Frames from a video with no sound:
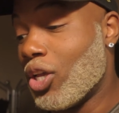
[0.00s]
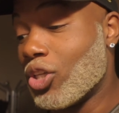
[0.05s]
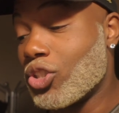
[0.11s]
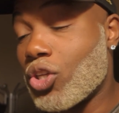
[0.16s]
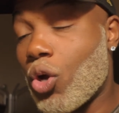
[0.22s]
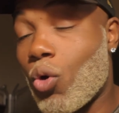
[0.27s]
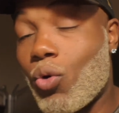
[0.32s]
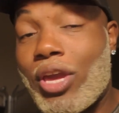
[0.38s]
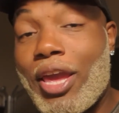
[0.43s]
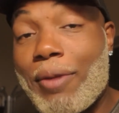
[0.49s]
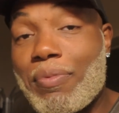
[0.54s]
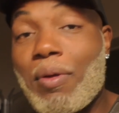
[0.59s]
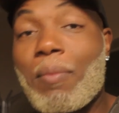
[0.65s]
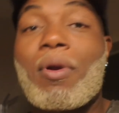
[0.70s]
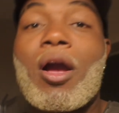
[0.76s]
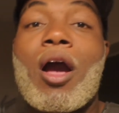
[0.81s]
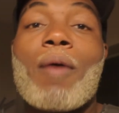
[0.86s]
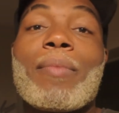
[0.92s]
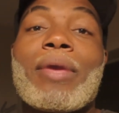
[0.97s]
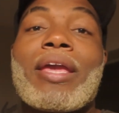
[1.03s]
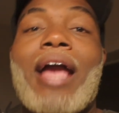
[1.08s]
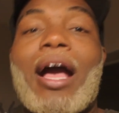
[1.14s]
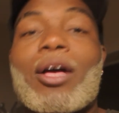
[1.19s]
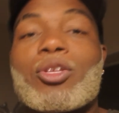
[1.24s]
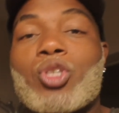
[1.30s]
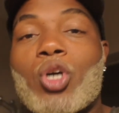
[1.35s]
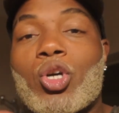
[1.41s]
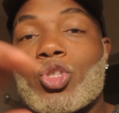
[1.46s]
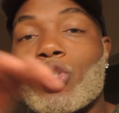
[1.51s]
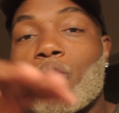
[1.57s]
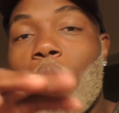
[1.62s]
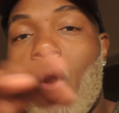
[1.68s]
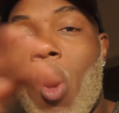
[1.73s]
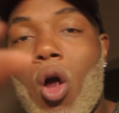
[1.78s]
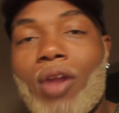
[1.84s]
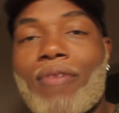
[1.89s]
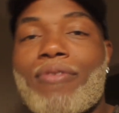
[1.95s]
So keep them coming. I'll talk to
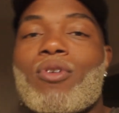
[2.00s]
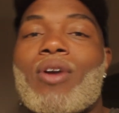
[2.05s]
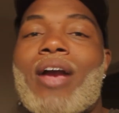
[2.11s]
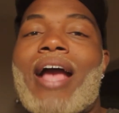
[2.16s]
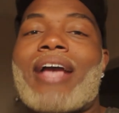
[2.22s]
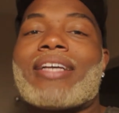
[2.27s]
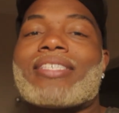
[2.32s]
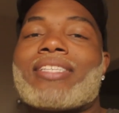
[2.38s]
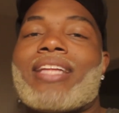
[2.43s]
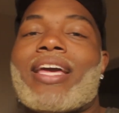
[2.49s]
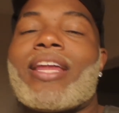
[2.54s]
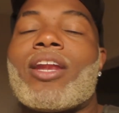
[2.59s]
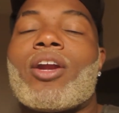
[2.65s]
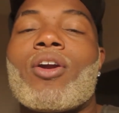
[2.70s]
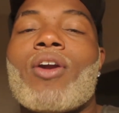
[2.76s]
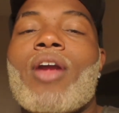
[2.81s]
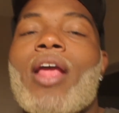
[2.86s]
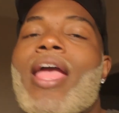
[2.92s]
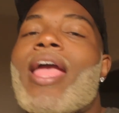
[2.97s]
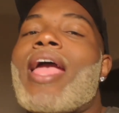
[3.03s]
all of you guys later.